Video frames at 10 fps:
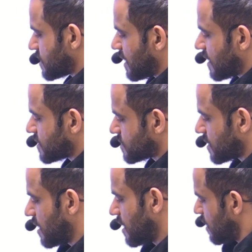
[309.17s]
that is
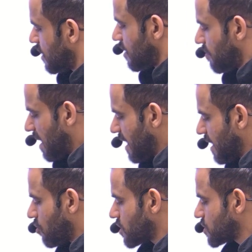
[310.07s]
by
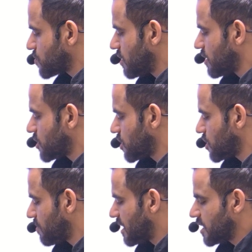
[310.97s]
Congress politician
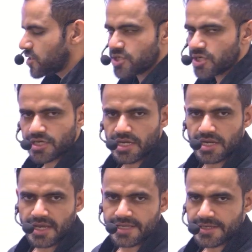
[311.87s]
Mani Shankar
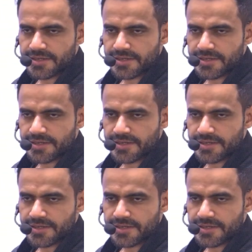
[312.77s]
Iyer.